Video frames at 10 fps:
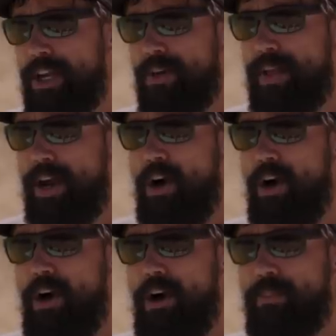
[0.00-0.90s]
you know, they
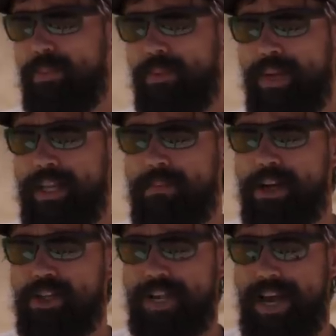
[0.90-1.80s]
all pretty
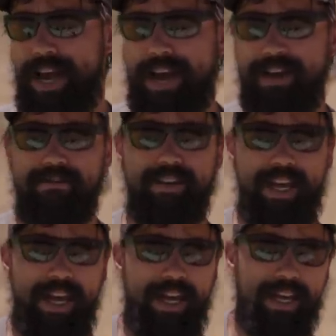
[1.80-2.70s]
much have
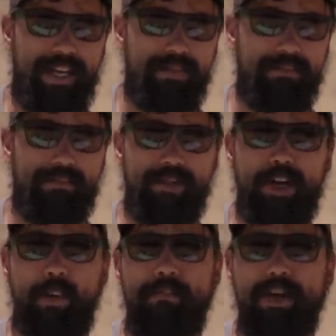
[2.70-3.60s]
a, you
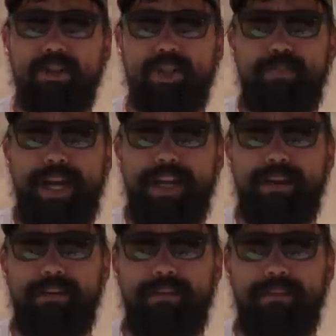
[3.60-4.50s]
know,
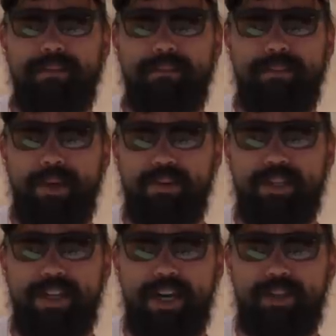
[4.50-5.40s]
mil-spec bone
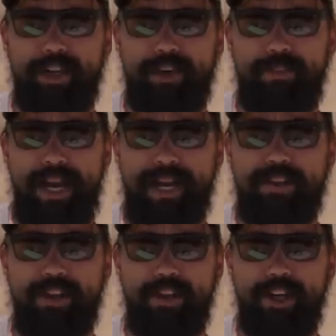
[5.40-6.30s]
stock trigger pack
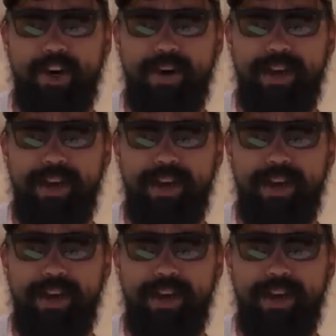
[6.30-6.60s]
that you can go